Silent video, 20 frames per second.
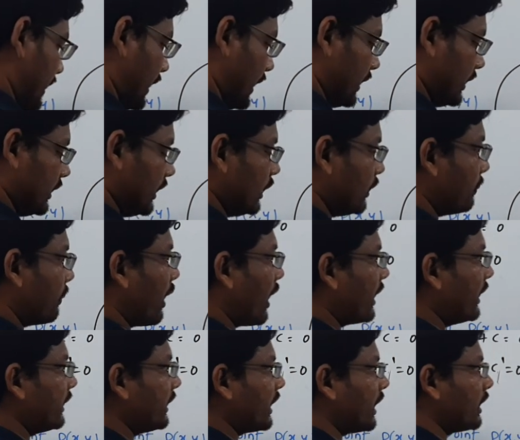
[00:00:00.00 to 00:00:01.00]
at this
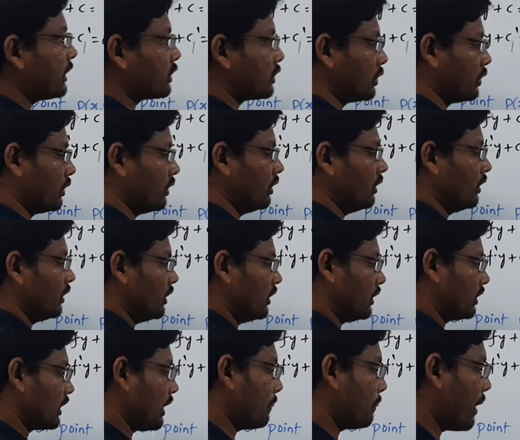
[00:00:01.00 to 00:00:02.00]
point also
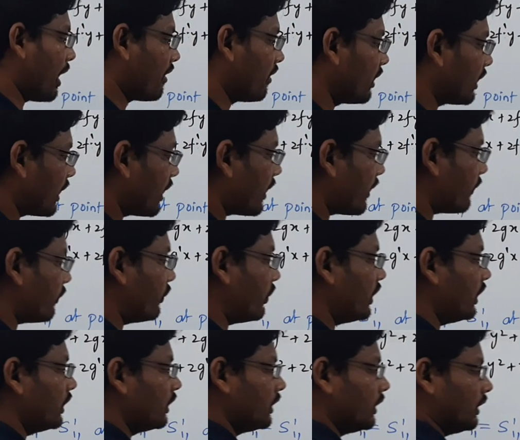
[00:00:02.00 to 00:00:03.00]
the power of
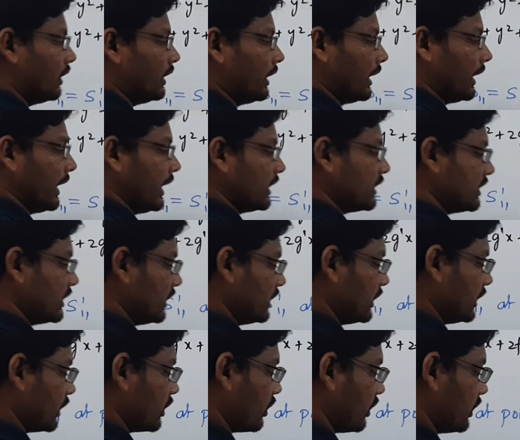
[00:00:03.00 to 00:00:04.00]
S is
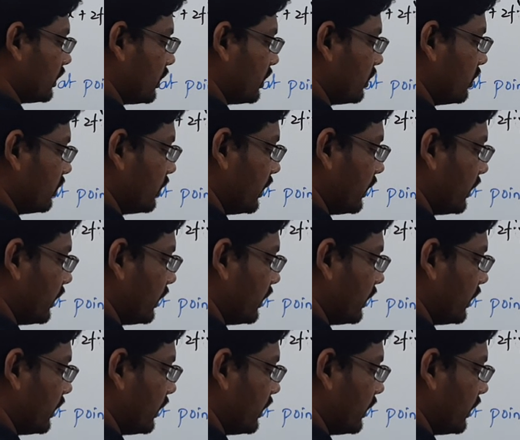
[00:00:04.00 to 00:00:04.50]
equal to